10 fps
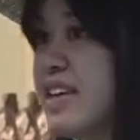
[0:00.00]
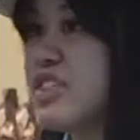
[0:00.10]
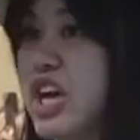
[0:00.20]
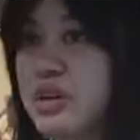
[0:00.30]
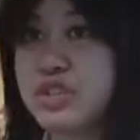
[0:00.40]

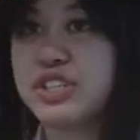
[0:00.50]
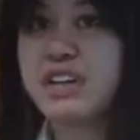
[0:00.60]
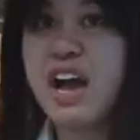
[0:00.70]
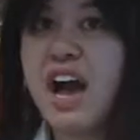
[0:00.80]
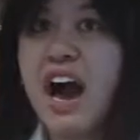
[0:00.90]
in the
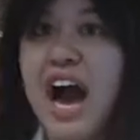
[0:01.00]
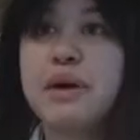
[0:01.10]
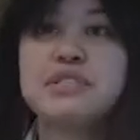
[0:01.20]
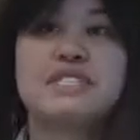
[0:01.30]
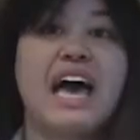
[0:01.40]
ocean,
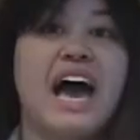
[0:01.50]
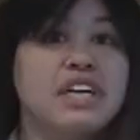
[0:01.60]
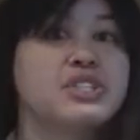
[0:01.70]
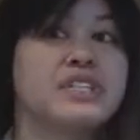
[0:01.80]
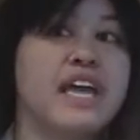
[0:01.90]
I was
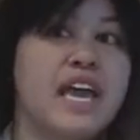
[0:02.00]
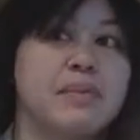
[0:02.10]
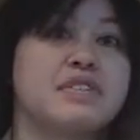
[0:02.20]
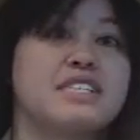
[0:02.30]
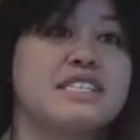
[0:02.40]
actually
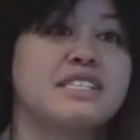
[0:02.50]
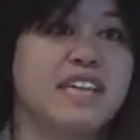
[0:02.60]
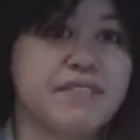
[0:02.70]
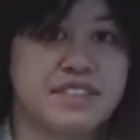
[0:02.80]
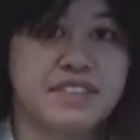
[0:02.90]
able to
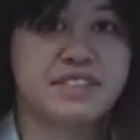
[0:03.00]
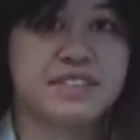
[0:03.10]
discover